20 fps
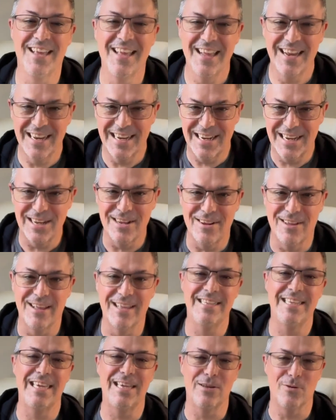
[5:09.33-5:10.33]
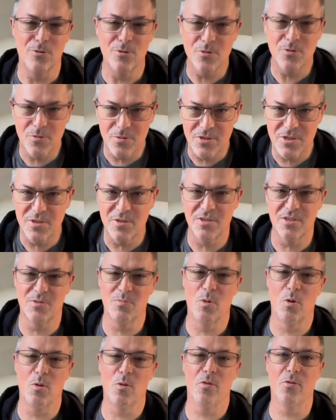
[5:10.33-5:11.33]
little idea, or
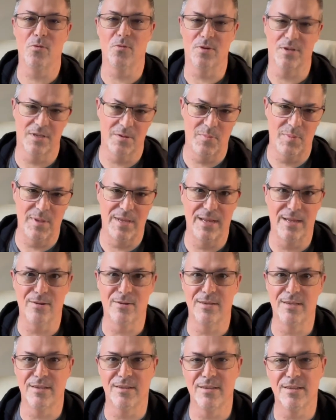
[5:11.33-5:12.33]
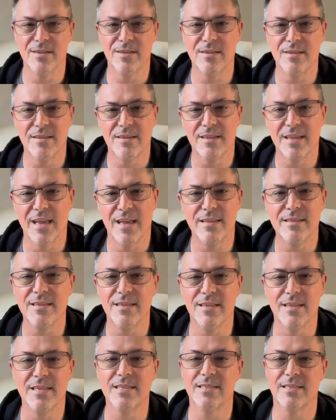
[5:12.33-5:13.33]
small thought, depending on your
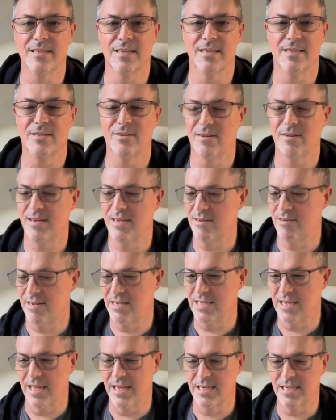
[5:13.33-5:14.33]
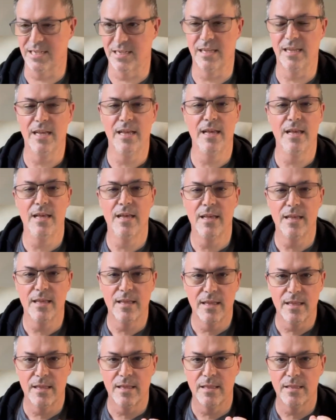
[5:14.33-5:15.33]
Cantonese translation.
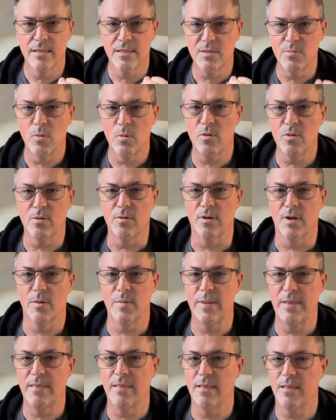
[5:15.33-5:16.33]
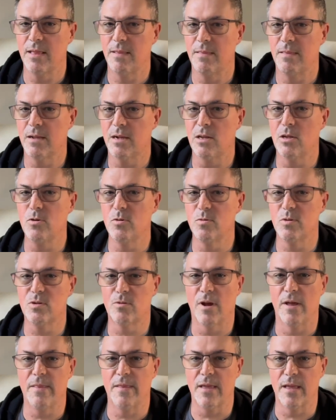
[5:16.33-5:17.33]
Small thought, I mean, the clue is
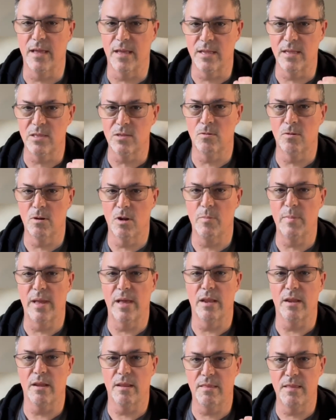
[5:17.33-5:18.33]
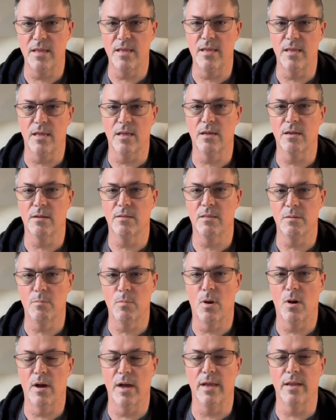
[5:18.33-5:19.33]
right there. It's all about thinking, the
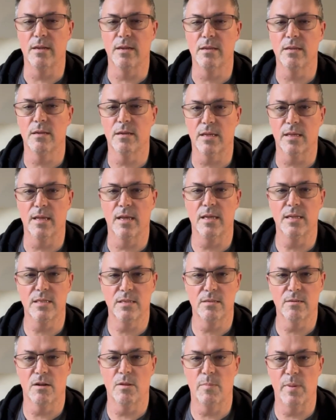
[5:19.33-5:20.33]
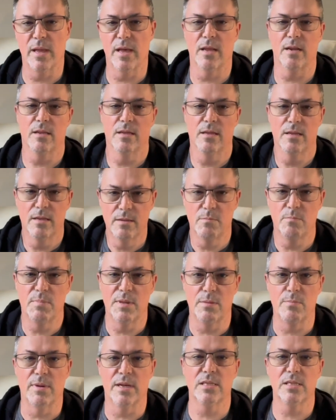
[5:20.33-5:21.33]
mind, okay? It's not about
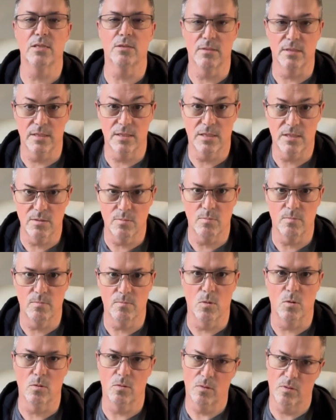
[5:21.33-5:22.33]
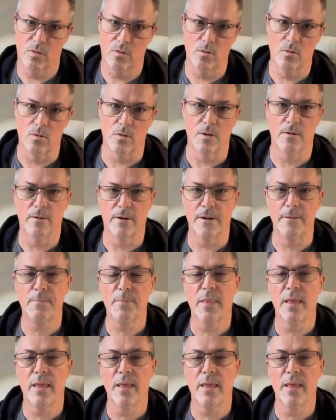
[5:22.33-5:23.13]
big muscle, it's small thought, right?